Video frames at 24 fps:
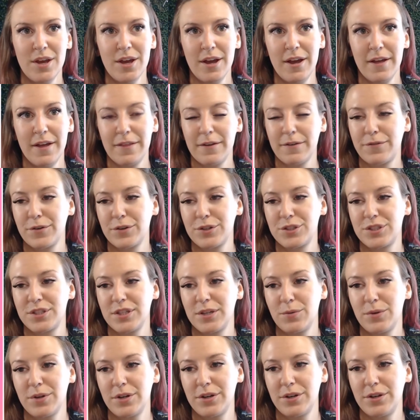The first thing
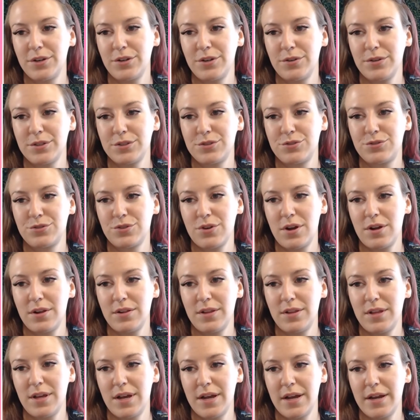we're going to do is draw a
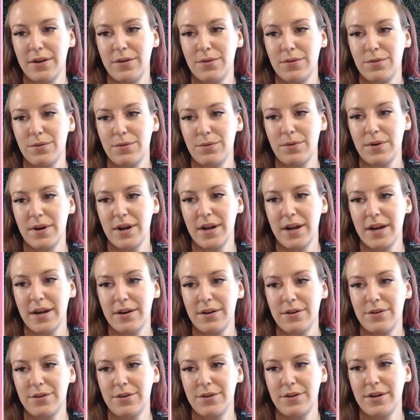line right
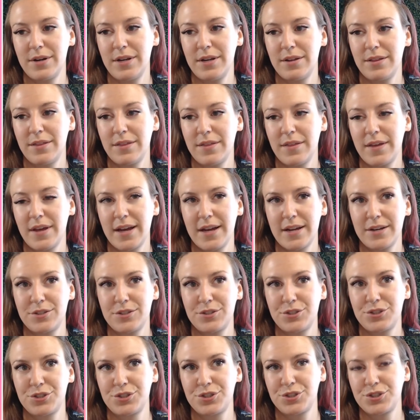underneath that
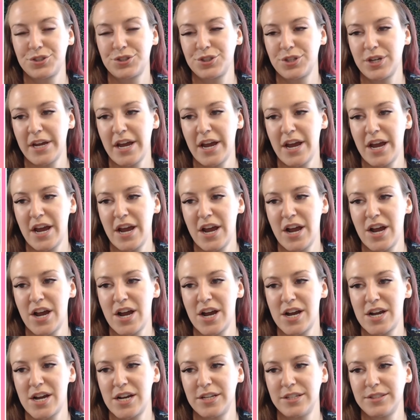
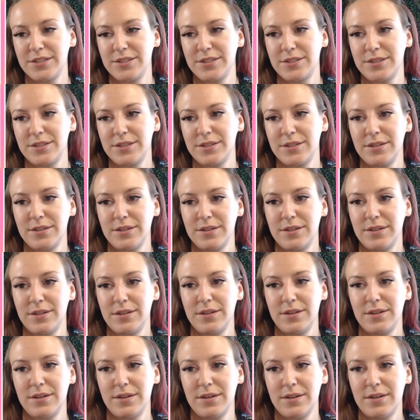schnoz.
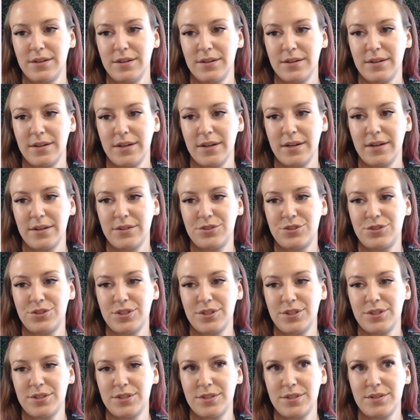And it's
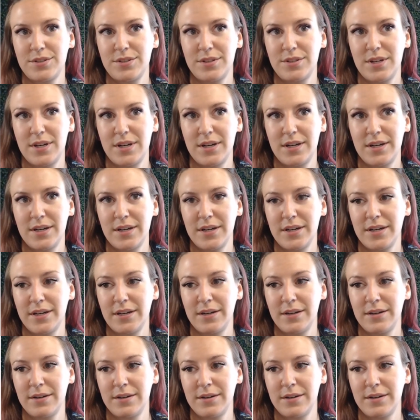just a line.